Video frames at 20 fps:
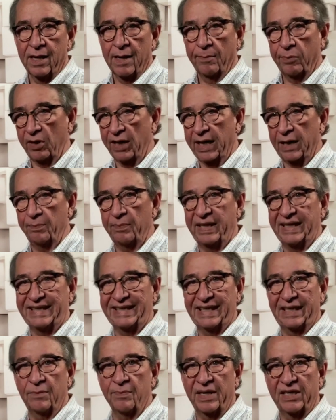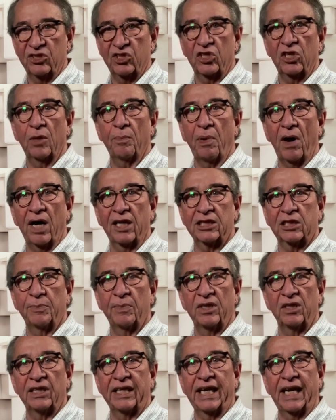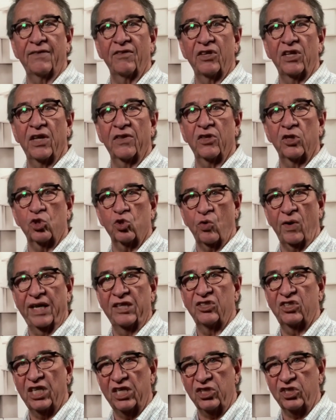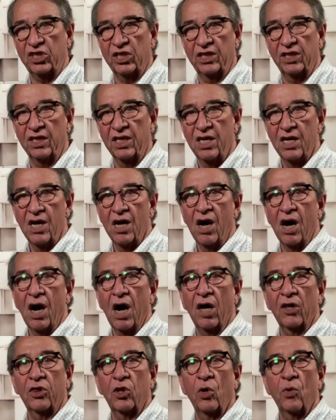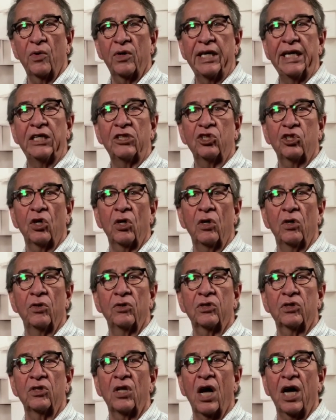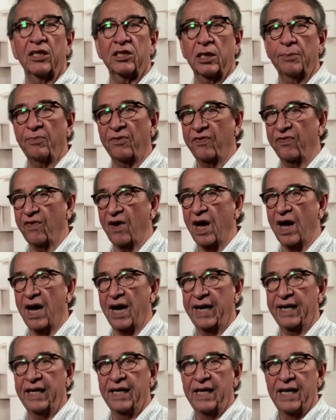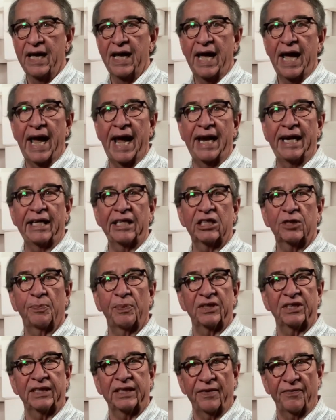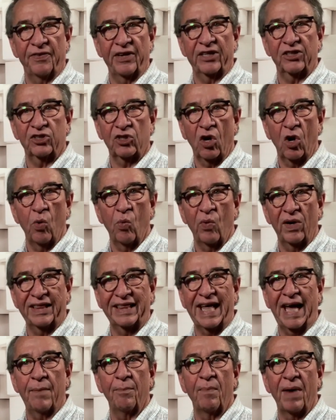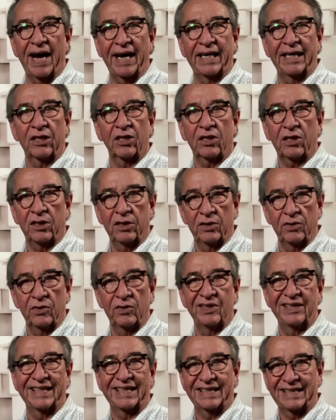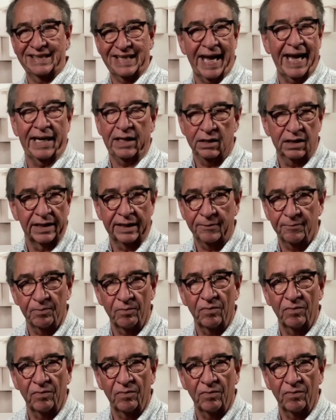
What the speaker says: PlanB did mention the possibility of another transition, although he chose not to provide any specifics on what that might include exactly.